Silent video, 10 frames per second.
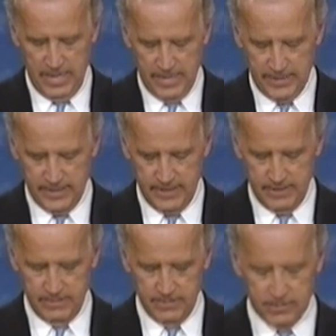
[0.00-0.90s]
And
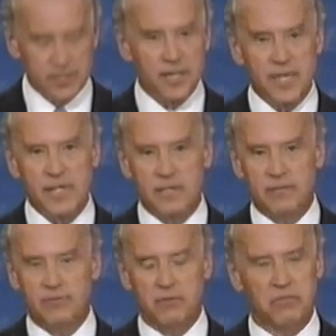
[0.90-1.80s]
there's a
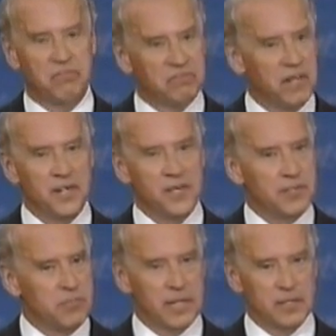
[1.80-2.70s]
need for
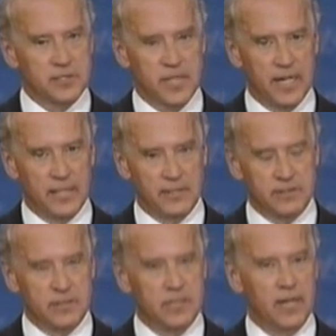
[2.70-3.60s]
fundamental
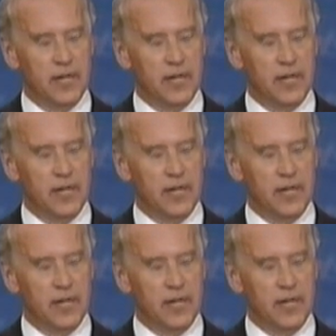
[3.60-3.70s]
change